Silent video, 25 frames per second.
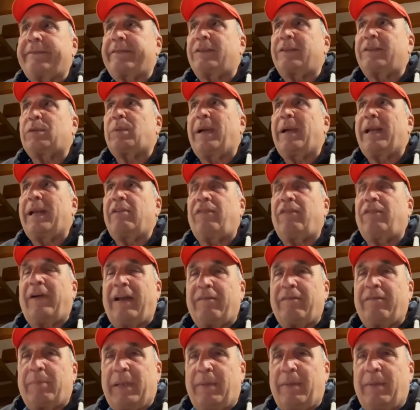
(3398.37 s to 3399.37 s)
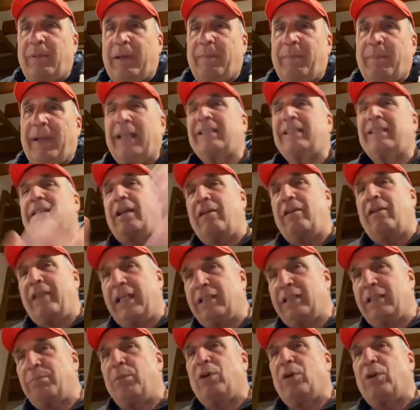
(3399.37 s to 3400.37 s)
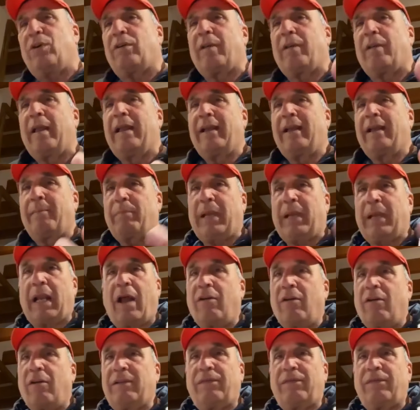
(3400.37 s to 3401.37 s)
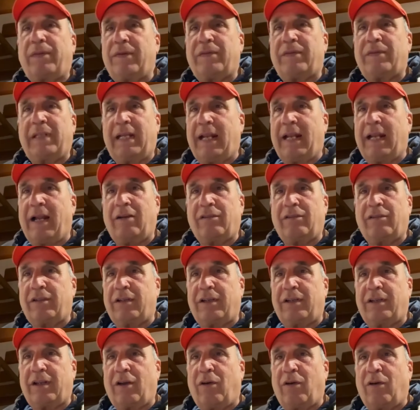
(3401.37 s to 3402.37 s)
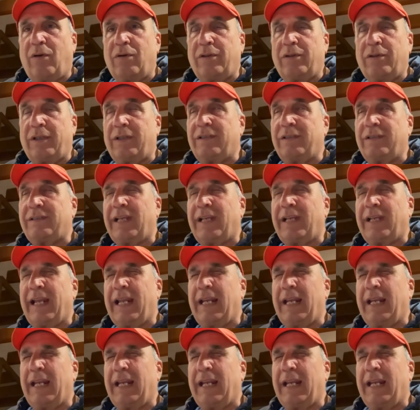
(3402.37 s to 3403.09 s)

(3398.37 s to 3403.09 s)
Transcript: 25 people in Mexico. There's more, but only 1,500 orders